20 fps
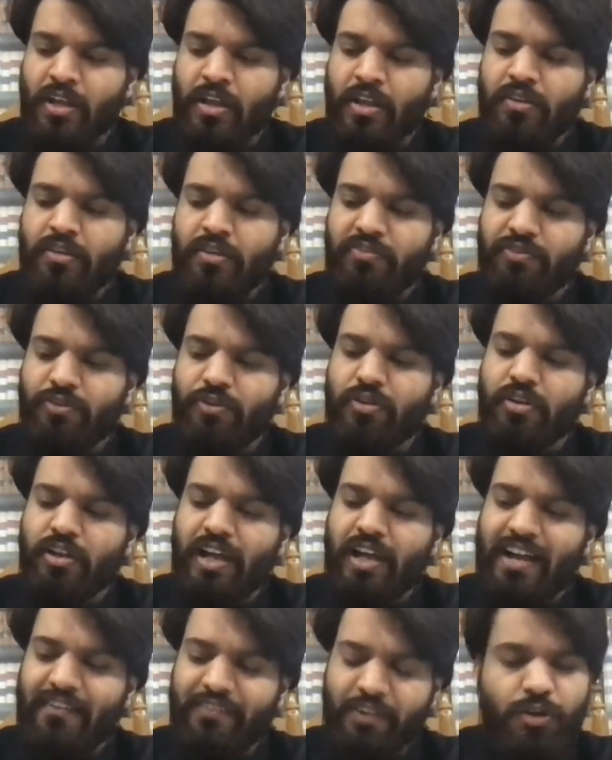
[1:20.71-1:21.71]
Therefore,
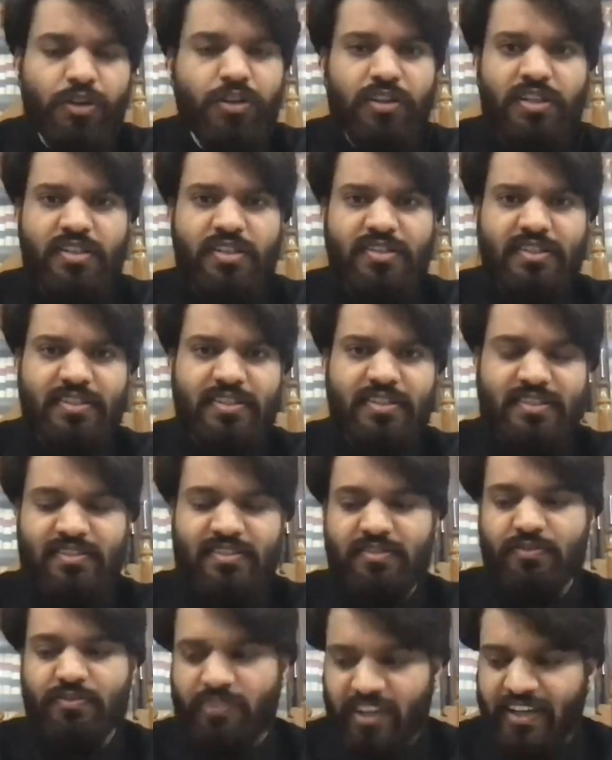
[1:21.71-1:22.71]
having all these skills is
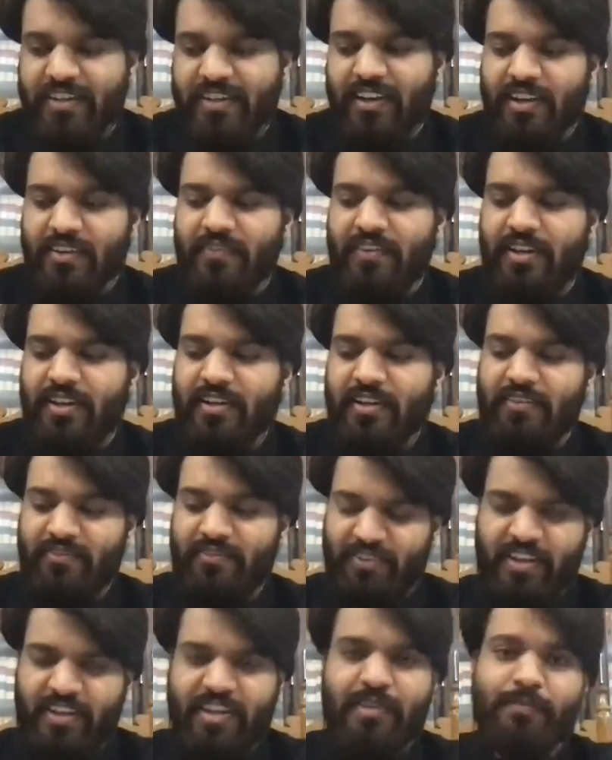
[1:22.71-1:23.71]
very relevant and
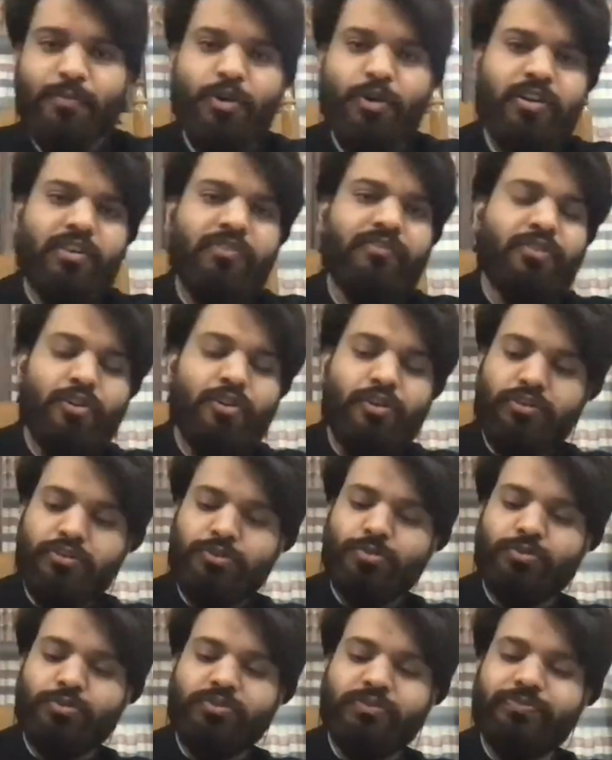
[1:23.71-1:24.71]
very important for a law
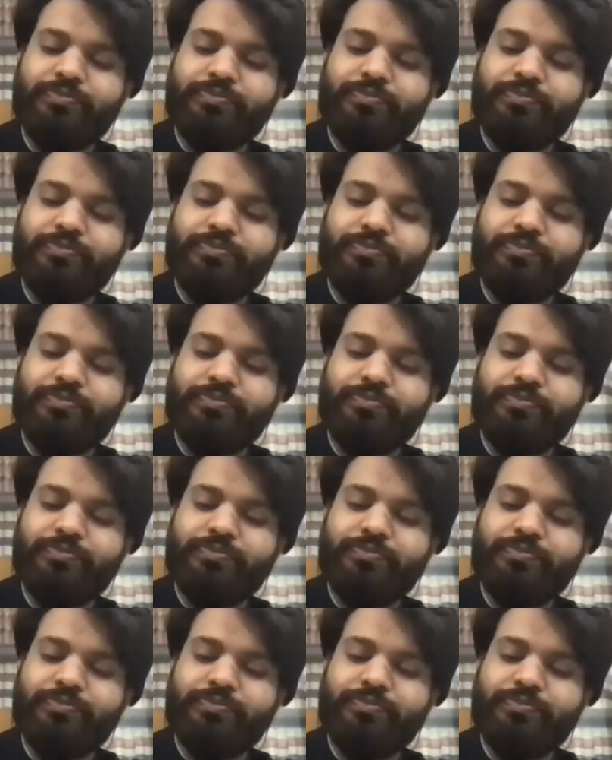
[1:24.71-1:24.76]
student.